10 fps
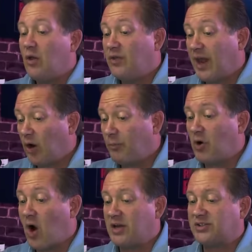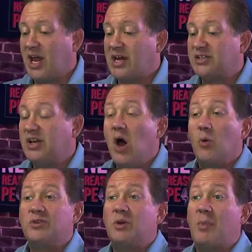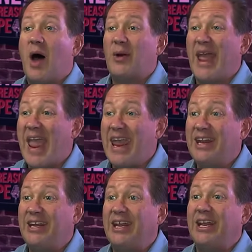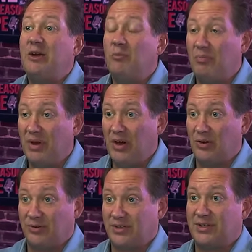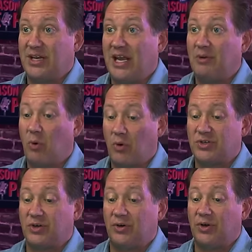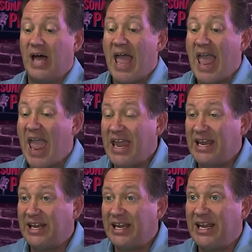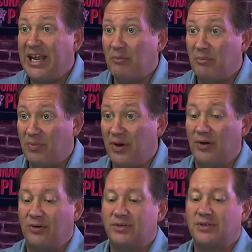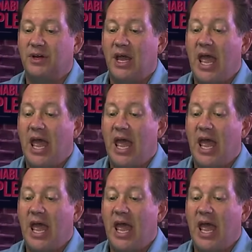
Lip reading: Their process was about 80 bills in Portugal. 80 bills.